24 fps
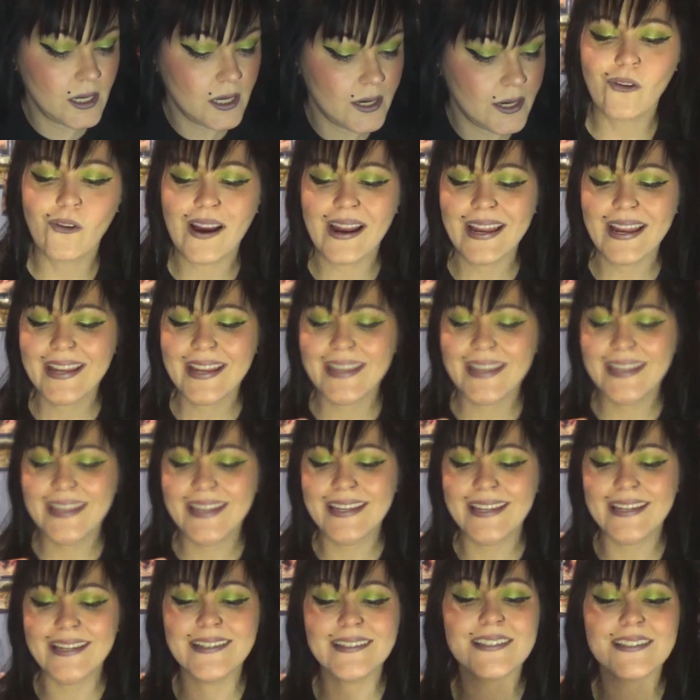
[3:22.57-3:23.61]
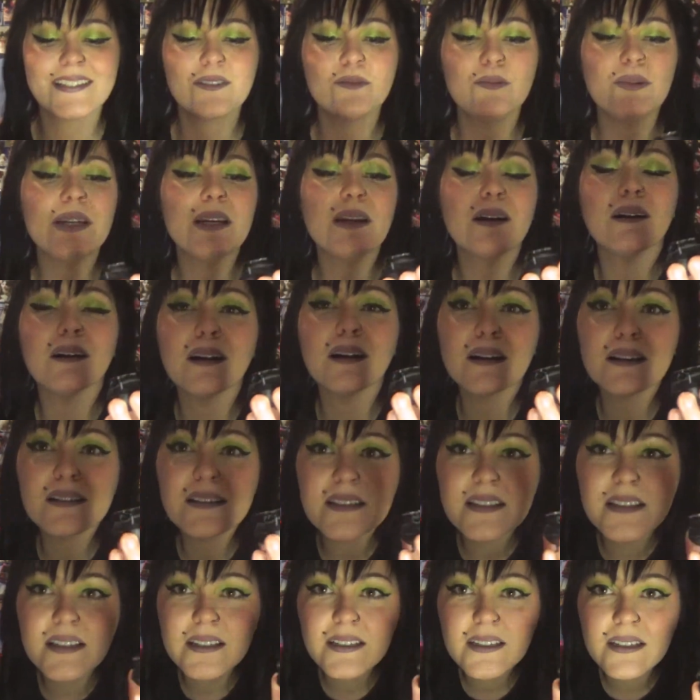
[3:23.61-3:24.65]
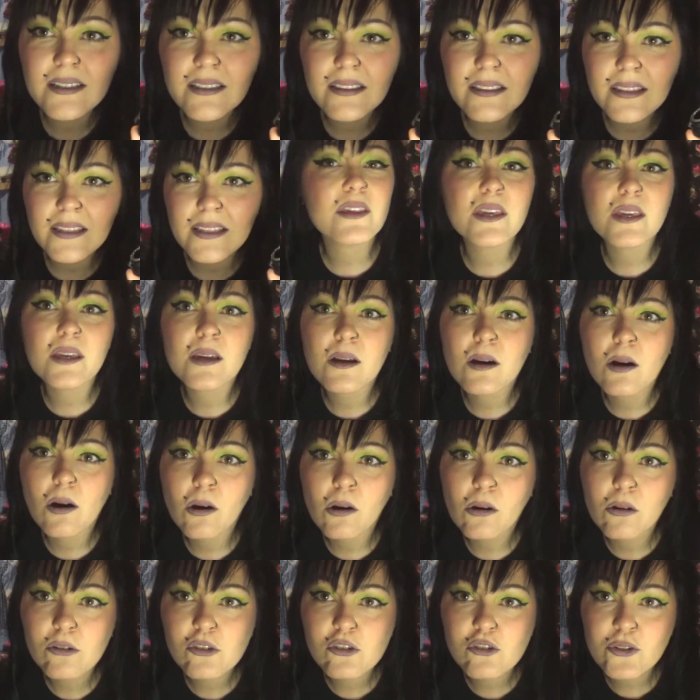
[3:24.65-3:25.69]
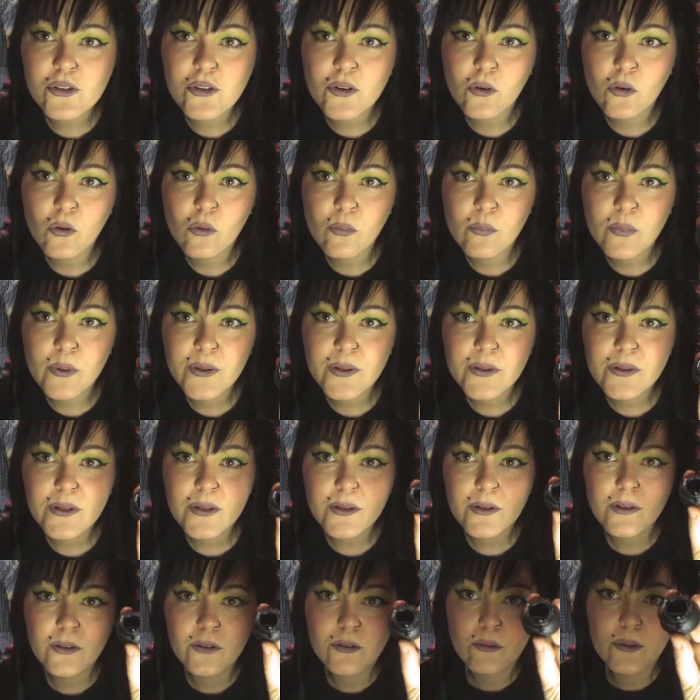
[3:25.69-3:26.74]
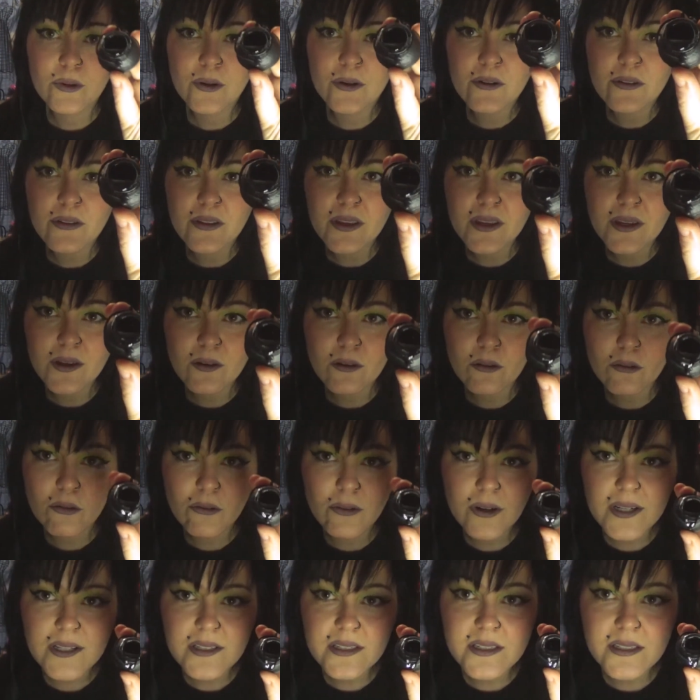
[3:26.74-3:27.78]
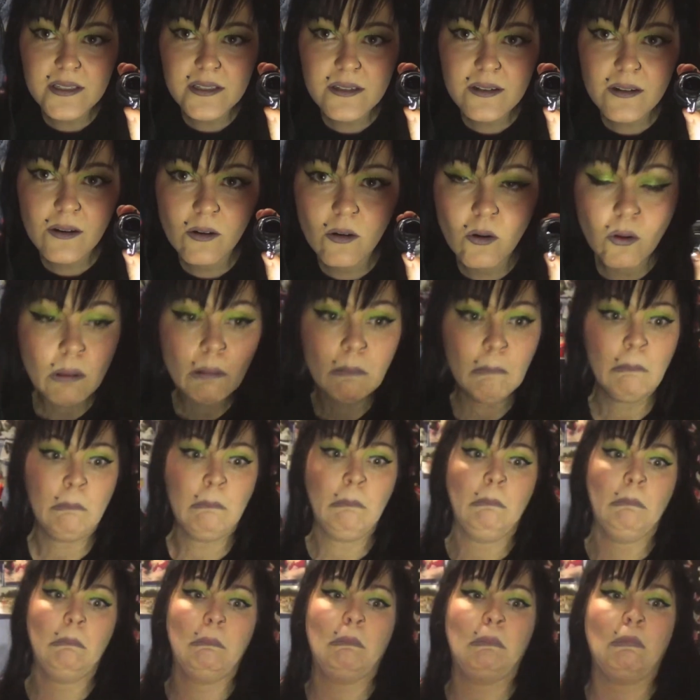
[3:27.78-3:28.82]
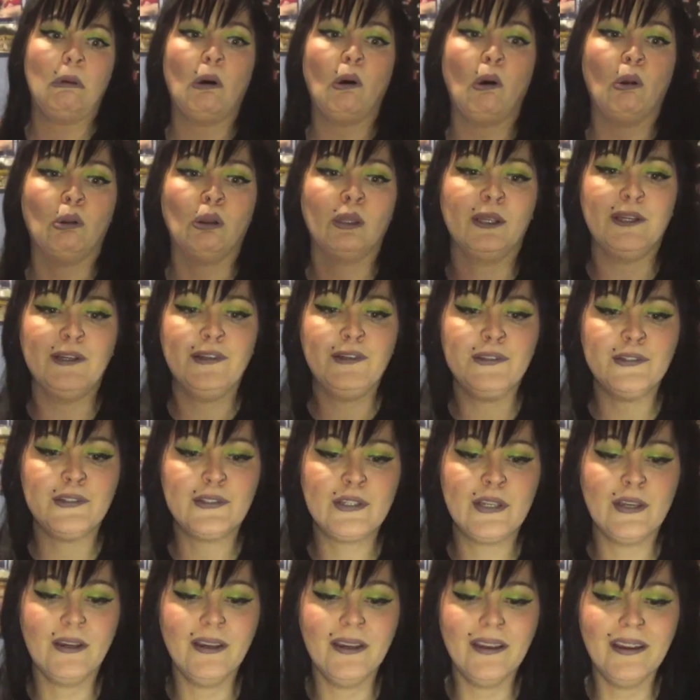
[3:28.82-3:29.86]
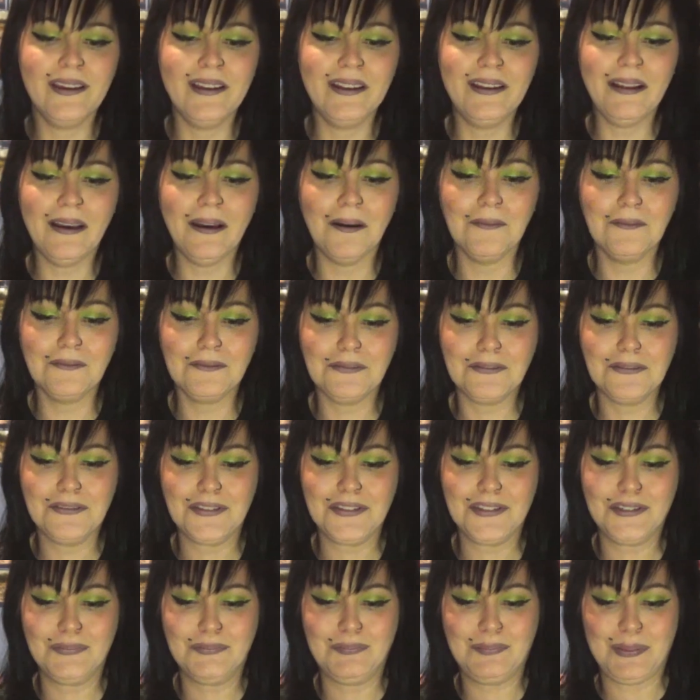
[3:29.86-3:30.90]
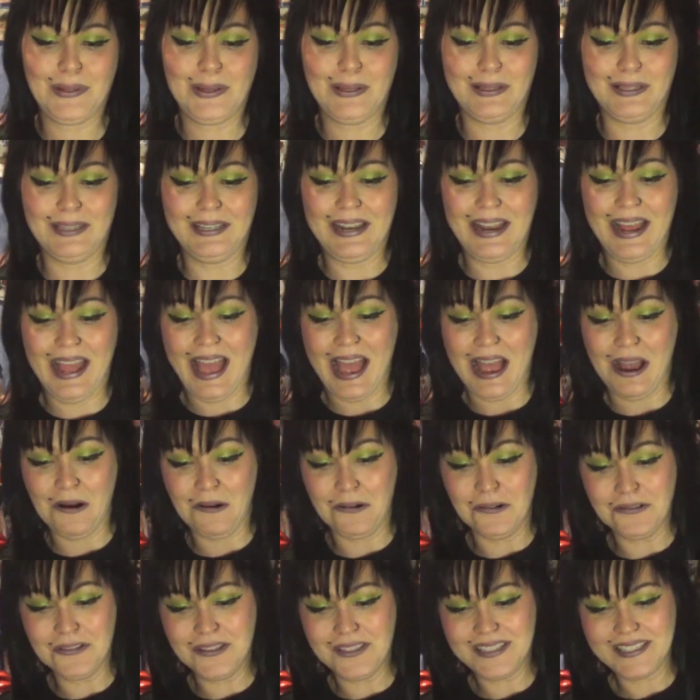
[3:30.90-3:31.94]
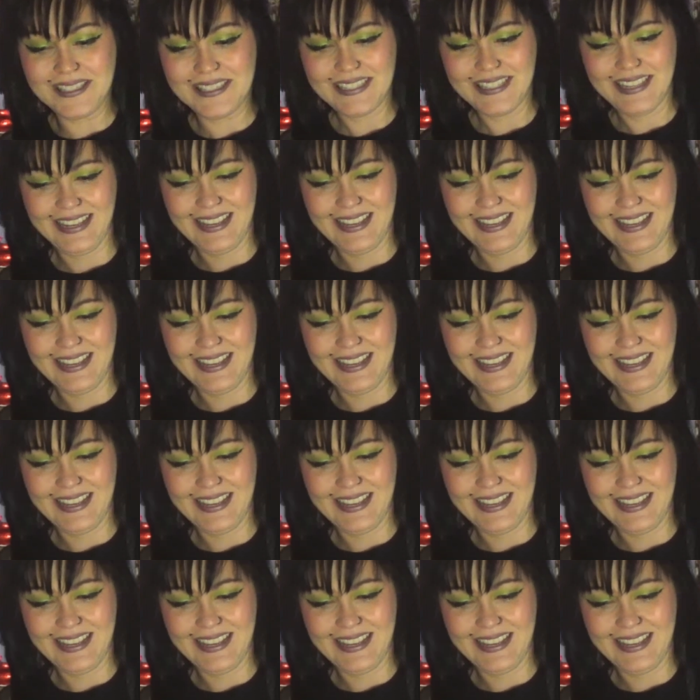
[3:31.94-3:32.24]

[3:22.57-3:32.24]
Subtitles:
And right, we got the cauldron open where the resin all is. We're spilled out.